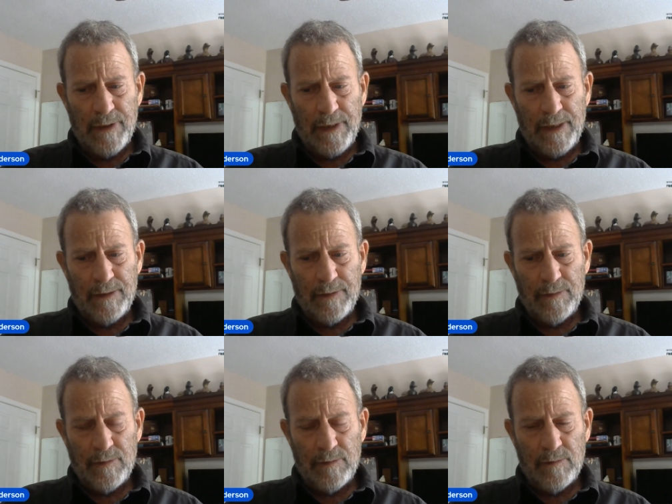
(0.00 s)

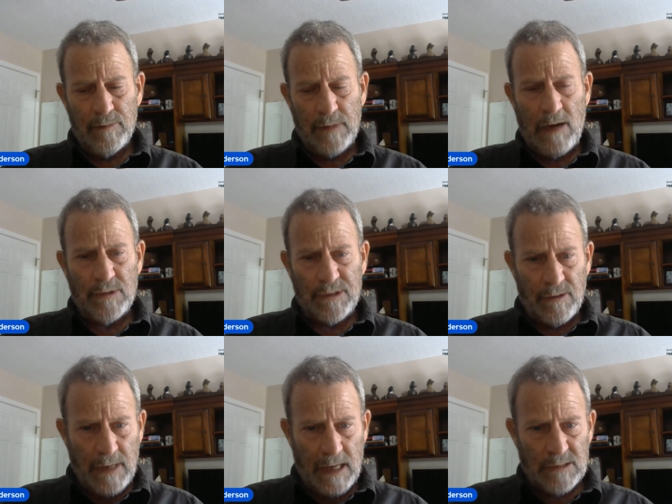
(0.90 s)
and that was their
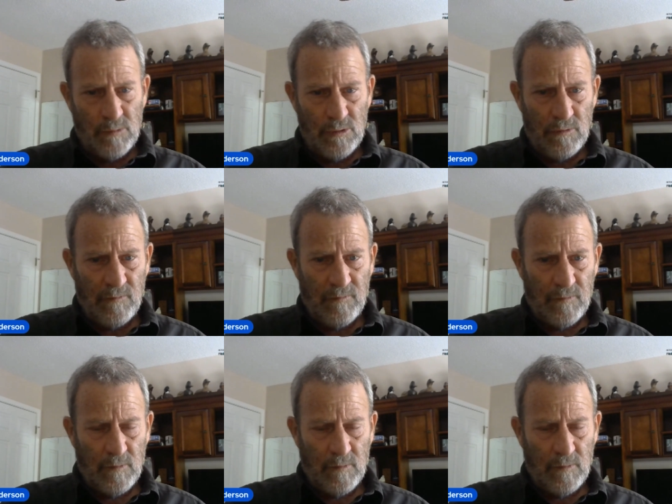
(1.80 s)
next move.